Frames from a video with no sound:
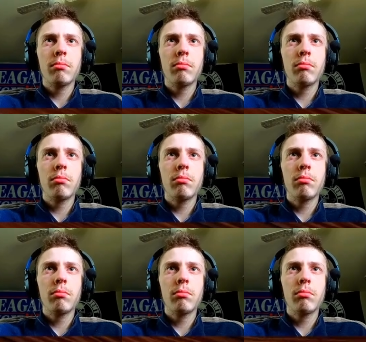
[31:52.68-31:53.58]

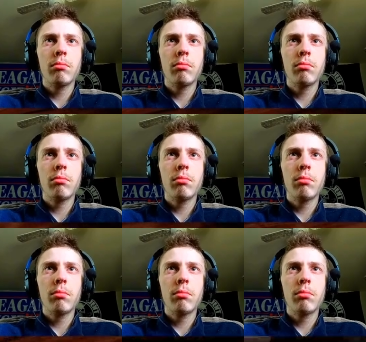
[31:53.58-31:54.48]

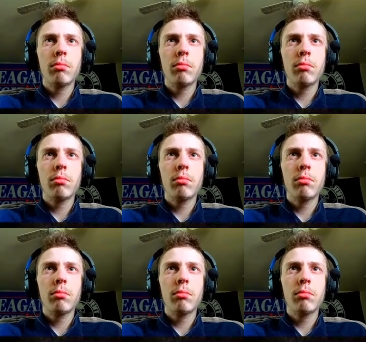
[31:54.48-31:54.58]
Nobody speaks.